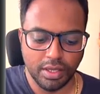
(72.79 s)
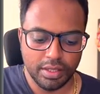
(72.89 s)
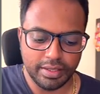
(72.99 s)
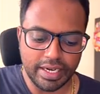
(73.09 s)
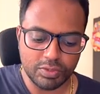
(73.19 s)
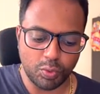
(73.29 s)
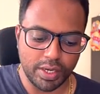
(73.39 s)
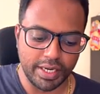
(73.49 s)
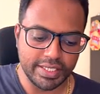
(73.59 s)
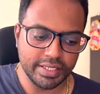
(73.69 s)
That is one
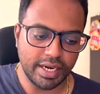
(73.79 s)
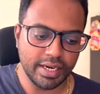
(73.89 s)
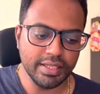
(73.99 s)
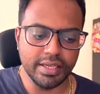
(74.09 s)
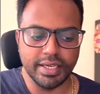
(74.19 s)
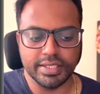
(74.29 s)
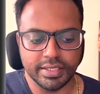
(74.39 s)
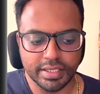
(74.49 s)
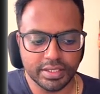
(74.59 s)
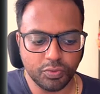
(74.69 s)
reason. Another reason
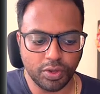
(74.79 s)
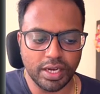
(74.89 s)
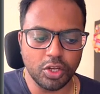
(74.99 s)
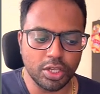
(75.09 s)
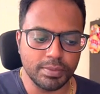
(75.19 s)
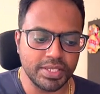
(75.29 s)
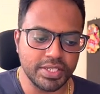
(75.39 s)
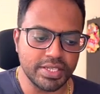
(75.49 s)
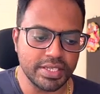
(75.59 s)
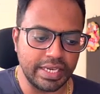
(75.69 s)
is for algorithms such
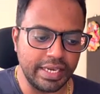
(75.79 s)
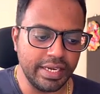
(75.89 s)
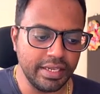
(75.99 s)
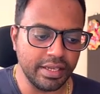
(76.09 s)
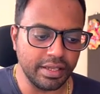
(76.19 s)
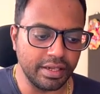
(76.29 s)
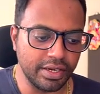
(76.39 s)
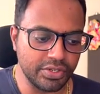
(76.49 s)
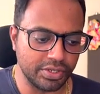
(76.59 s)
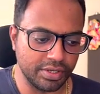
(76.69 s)
as linear
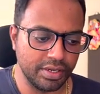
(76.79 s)
regression.